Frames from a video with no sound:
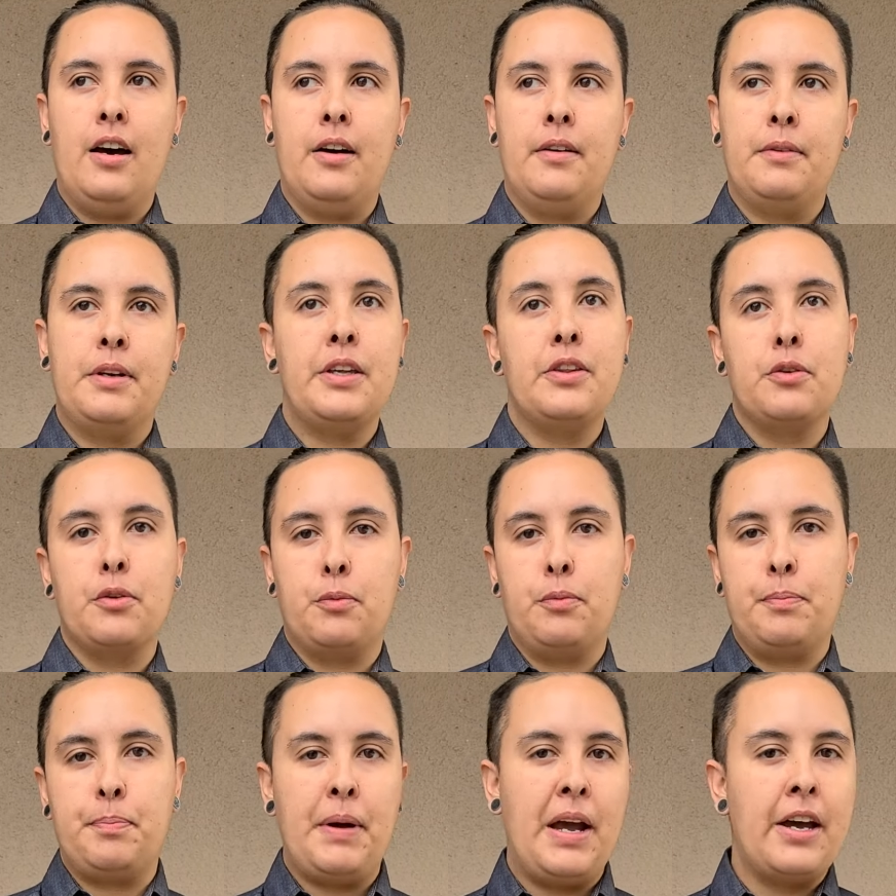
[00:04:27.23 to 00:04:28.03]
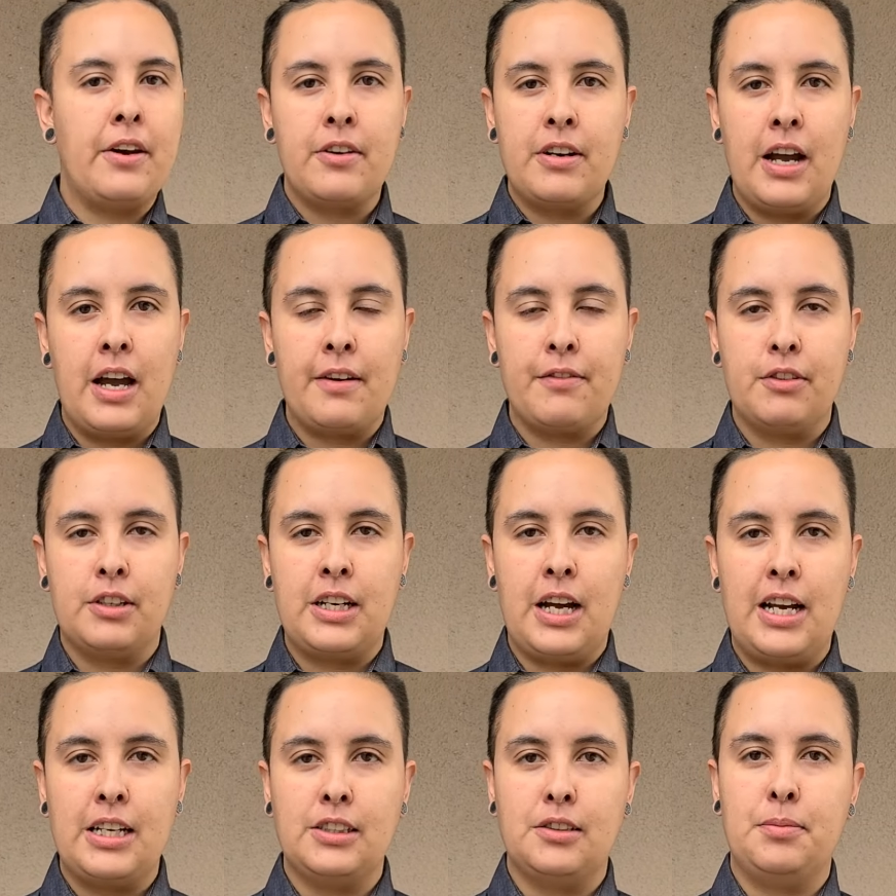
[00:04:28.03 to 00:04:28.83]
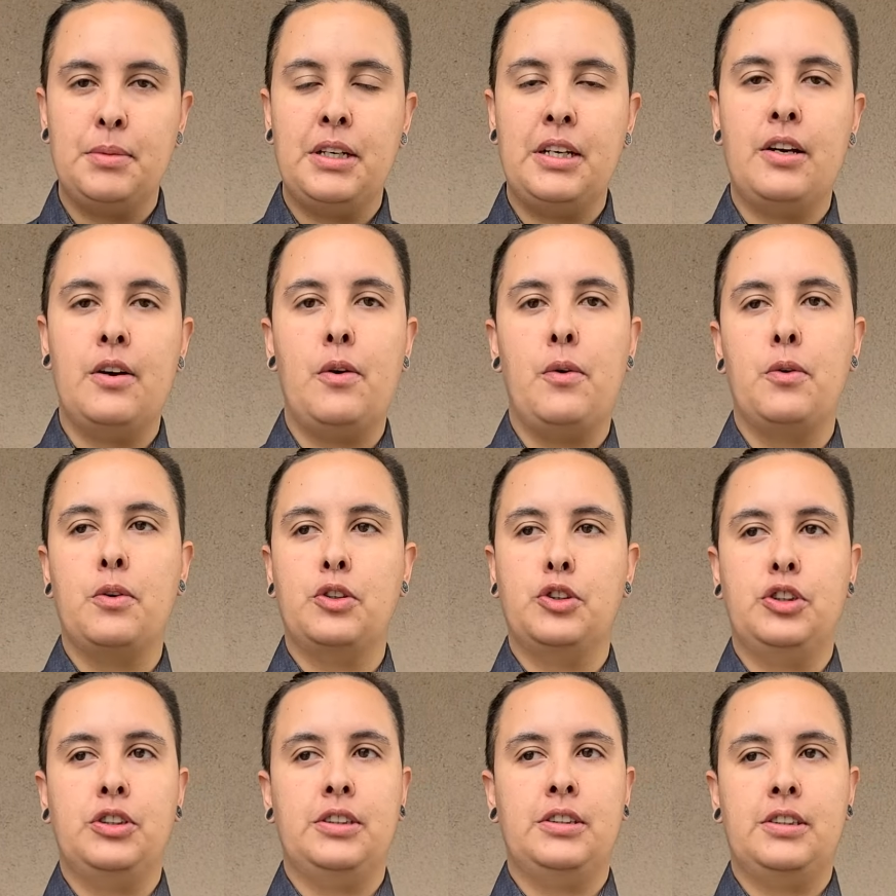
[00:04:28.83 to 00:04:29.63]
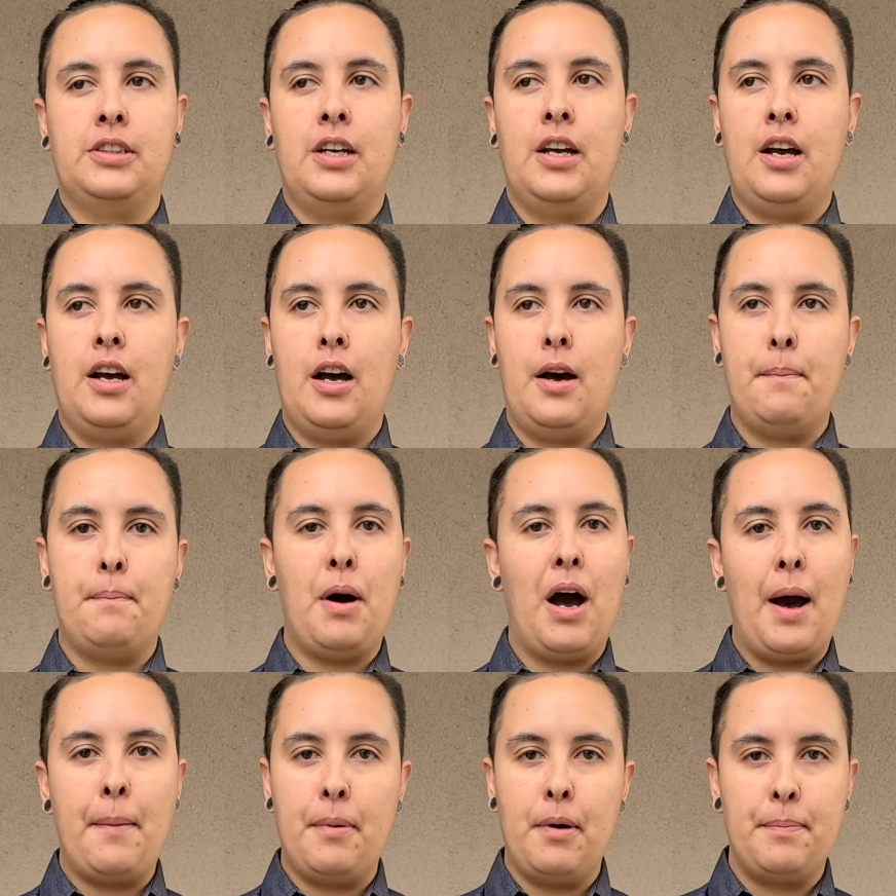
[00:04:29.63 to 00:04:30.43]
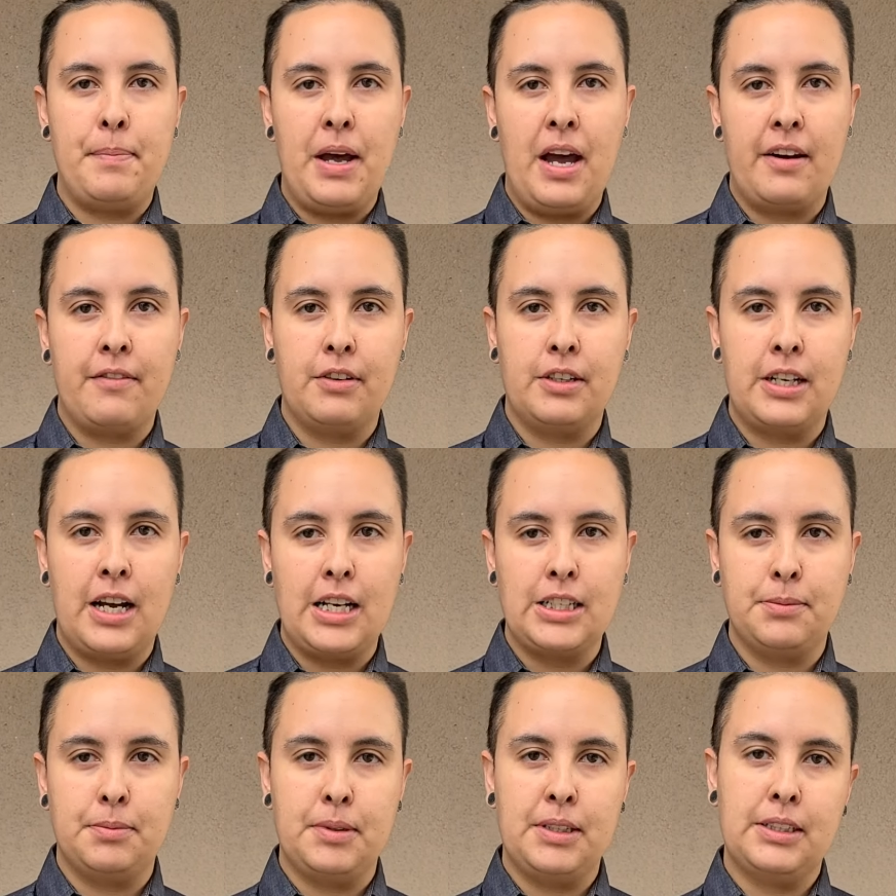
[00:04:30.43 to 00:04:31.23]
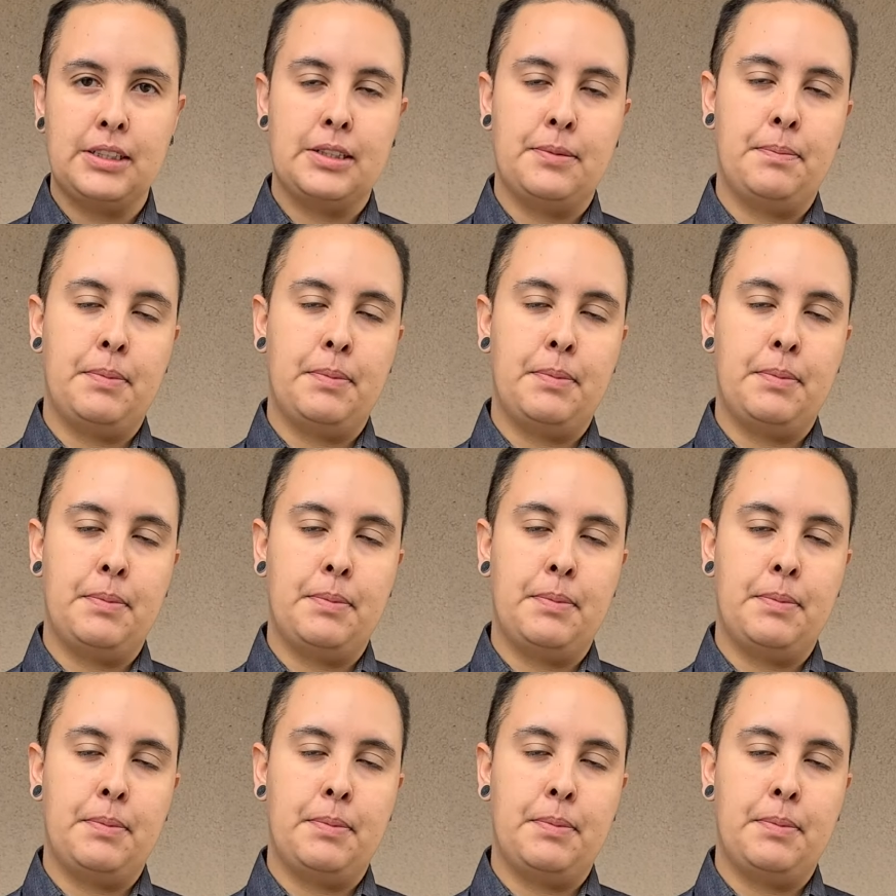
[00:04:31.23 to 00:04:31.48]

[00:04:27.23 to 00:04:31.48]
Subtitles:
either banner advertisement or just pop-up advertisements.